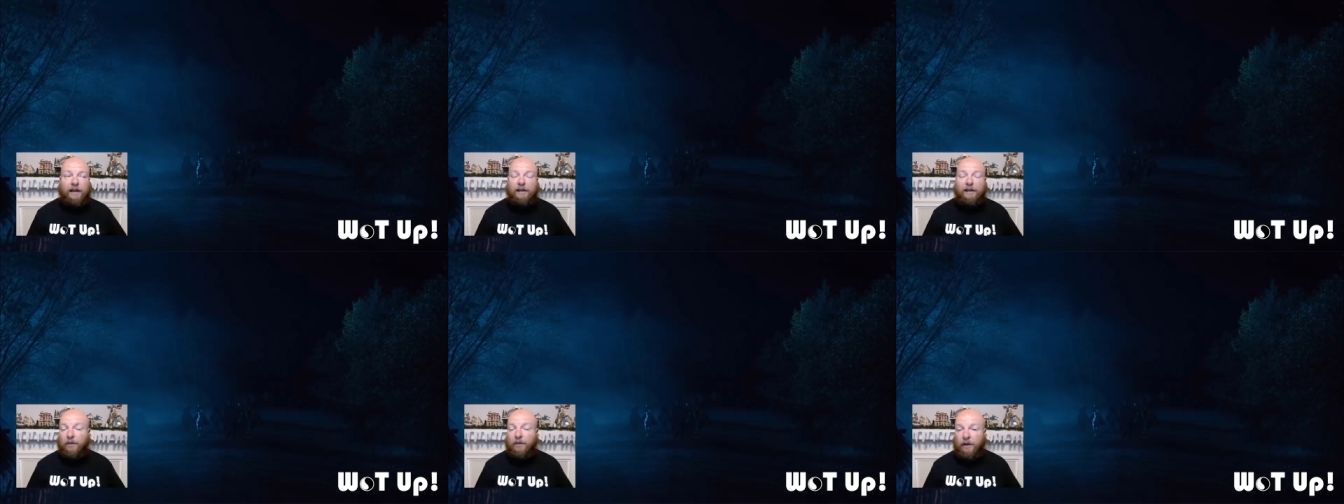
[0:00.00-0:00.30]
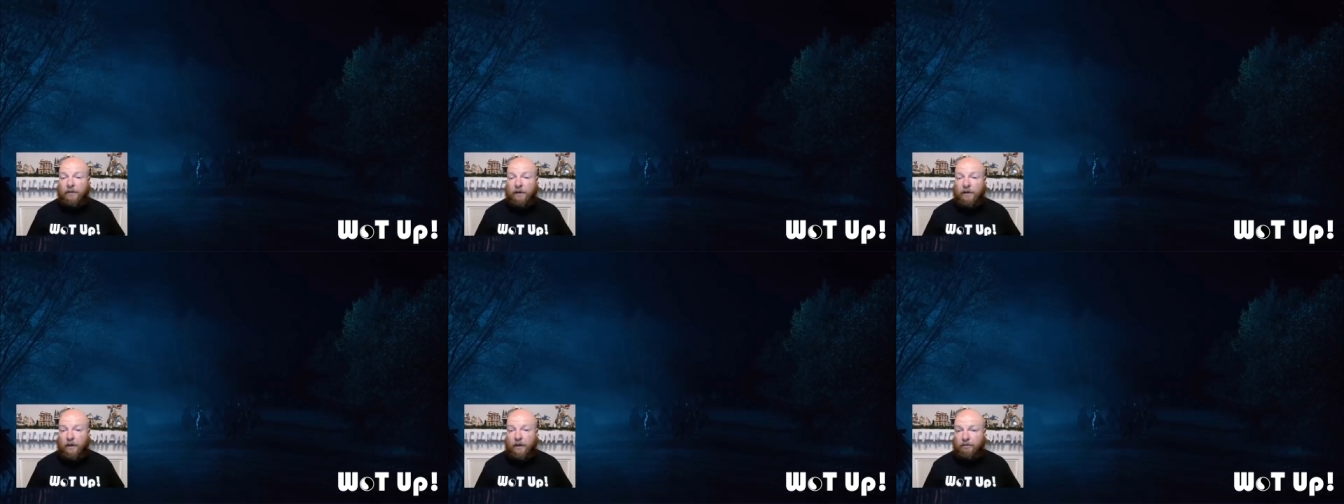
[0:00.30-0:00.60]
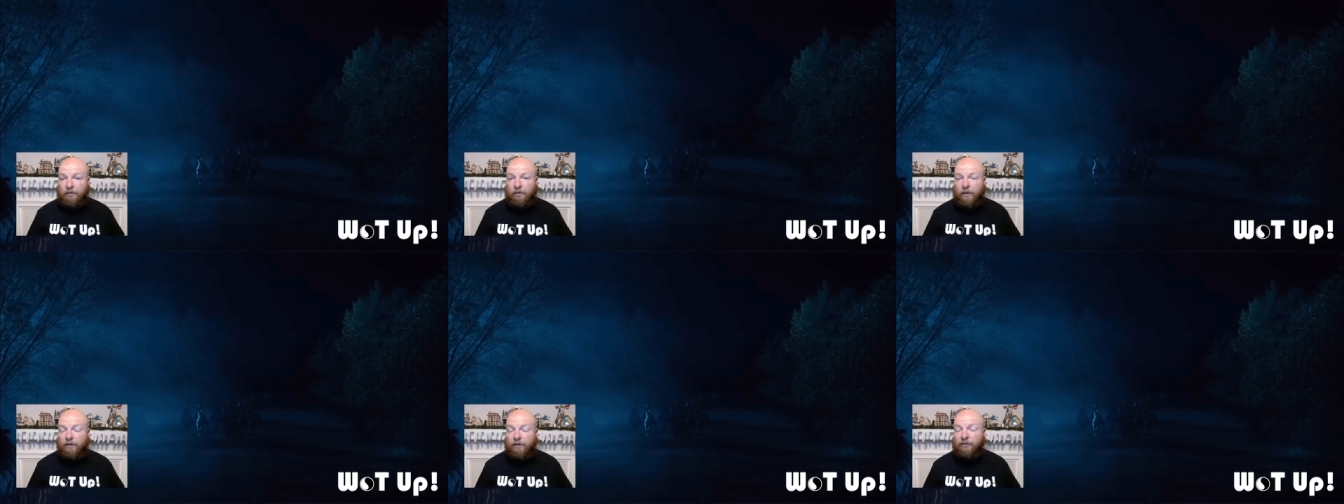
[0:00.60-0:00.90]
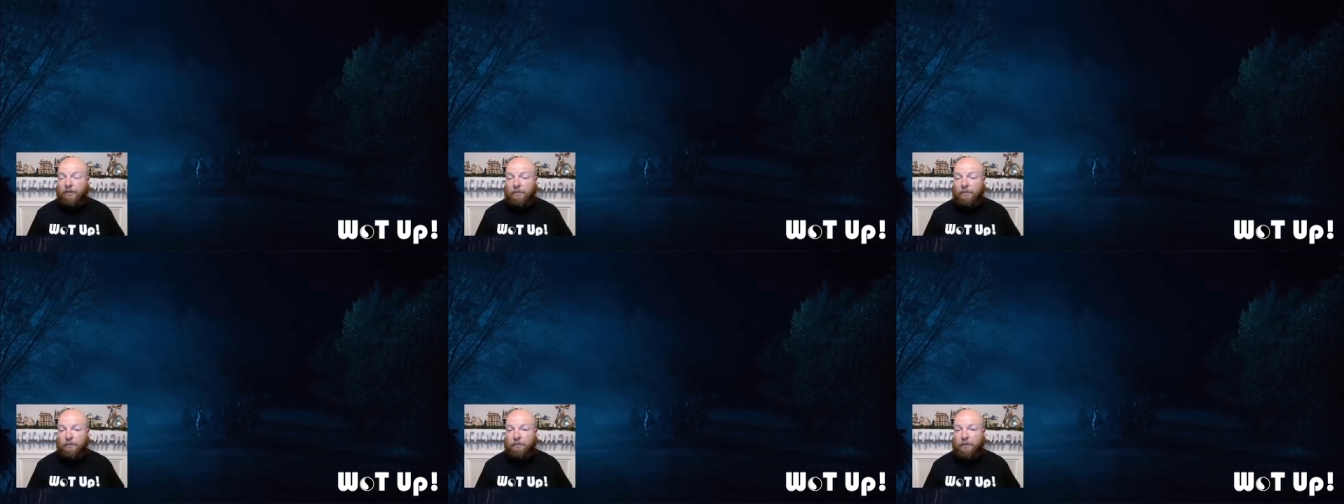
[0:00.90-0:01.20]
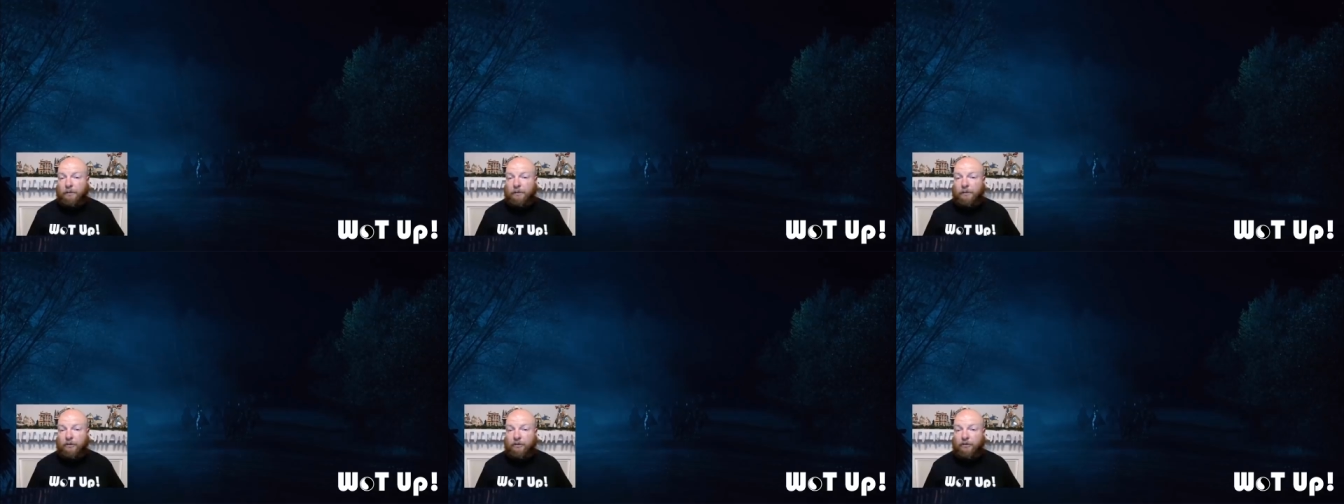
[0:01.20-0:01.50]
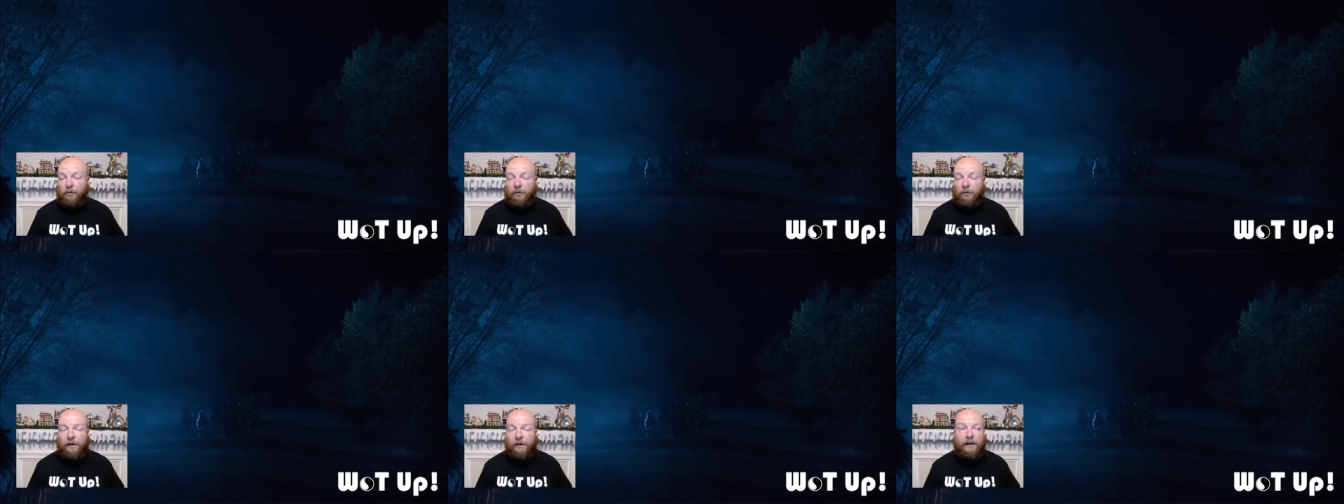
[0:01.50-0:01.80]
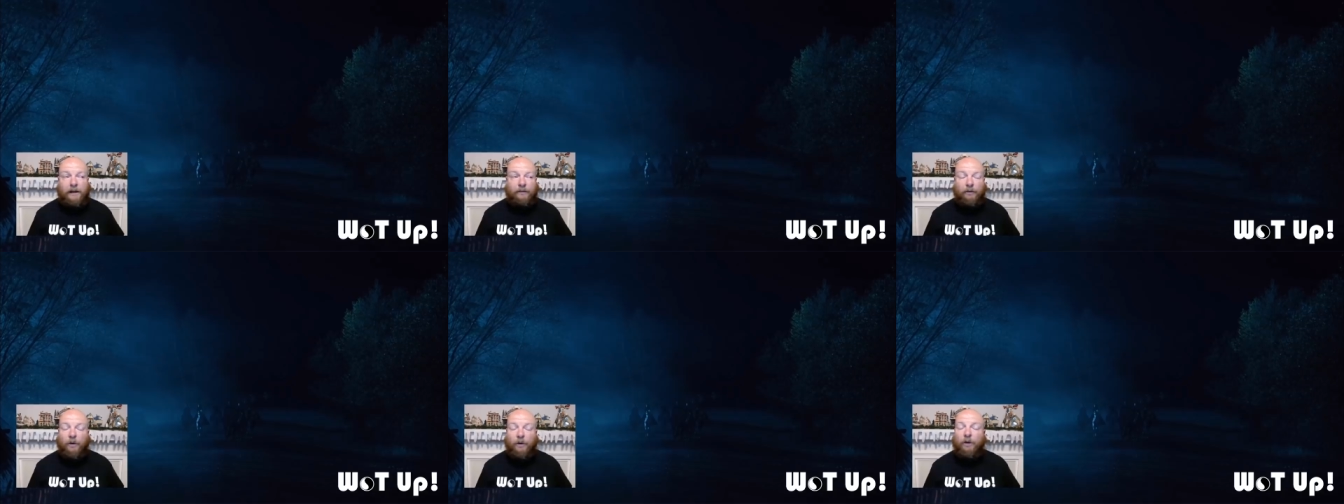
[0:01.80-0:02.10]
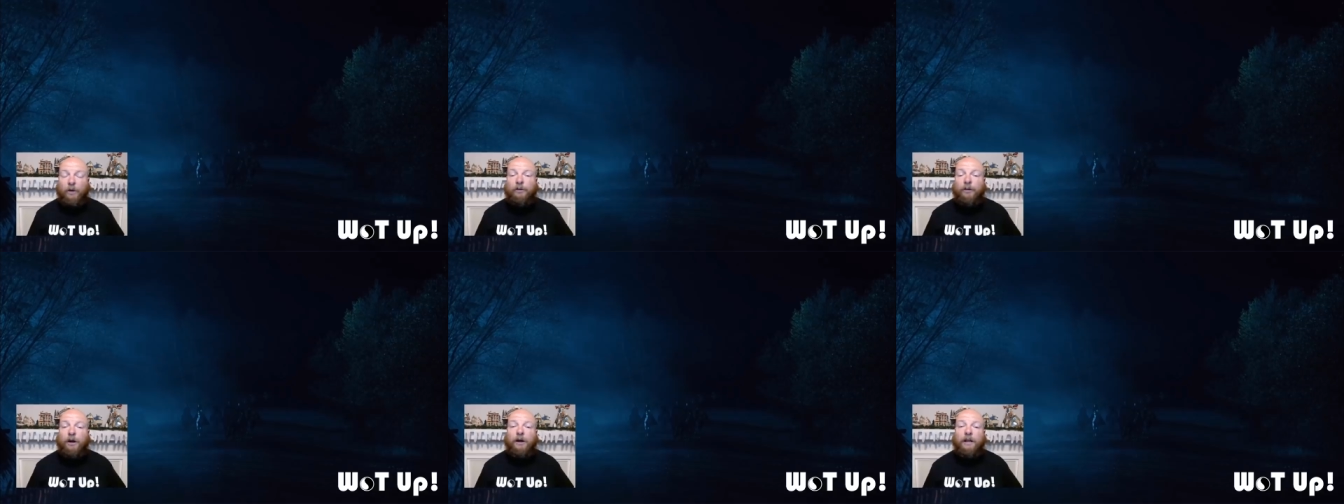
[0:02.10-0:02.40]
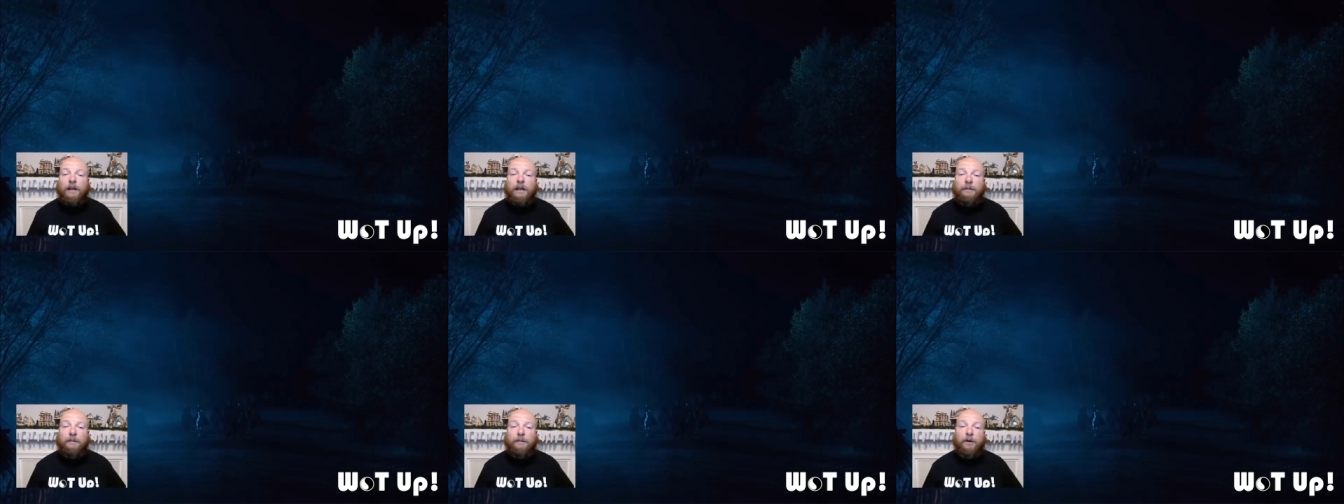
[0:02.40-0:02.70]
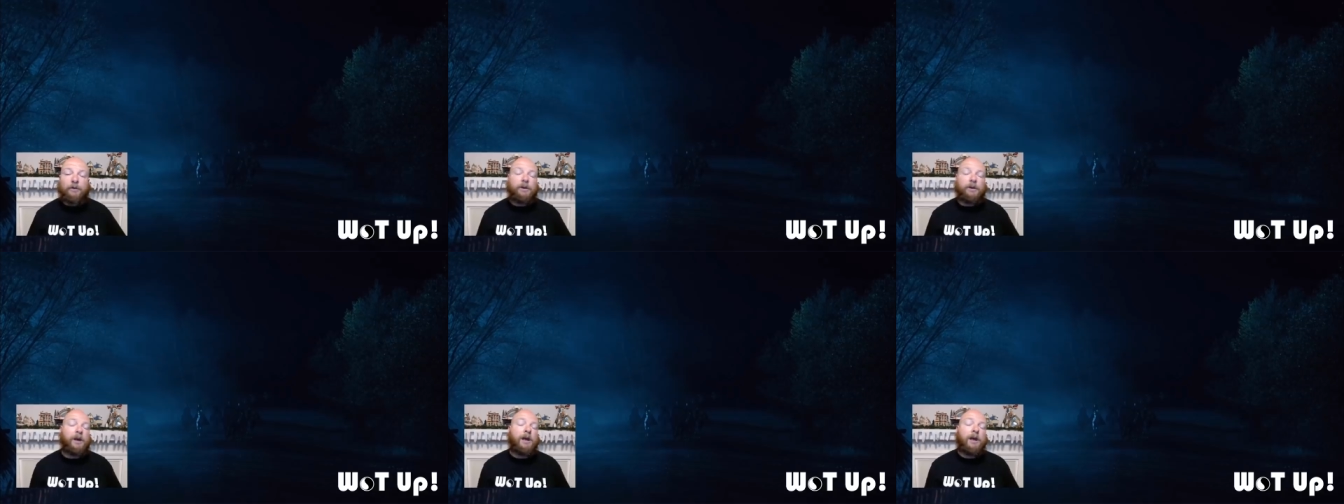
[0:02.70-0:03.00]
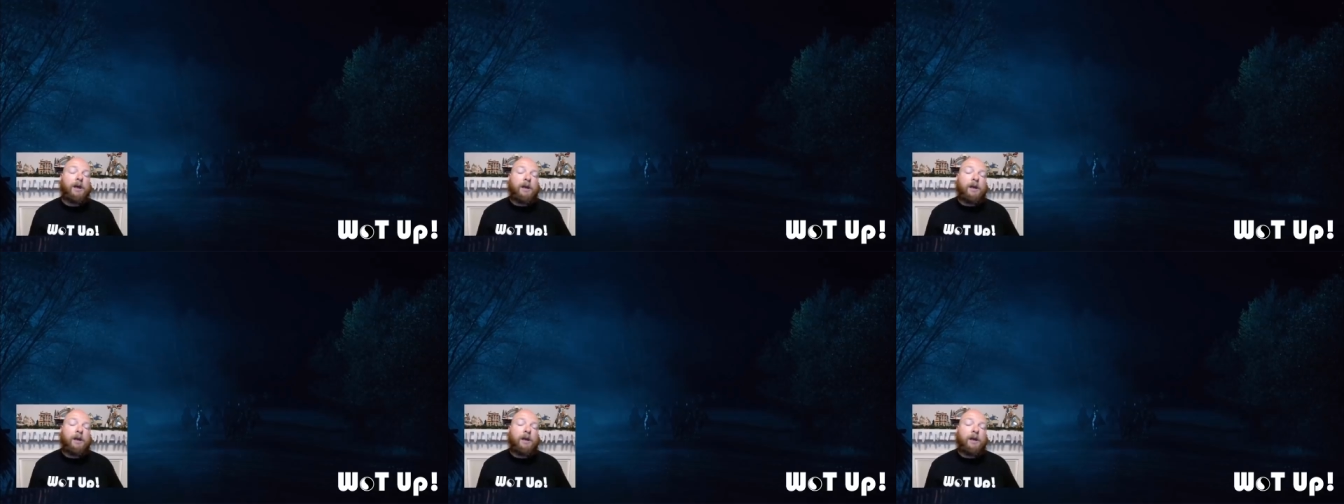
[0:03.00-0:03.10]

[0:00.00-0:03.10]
and the, and the rest of them pretty much agreeing, and they're all talking about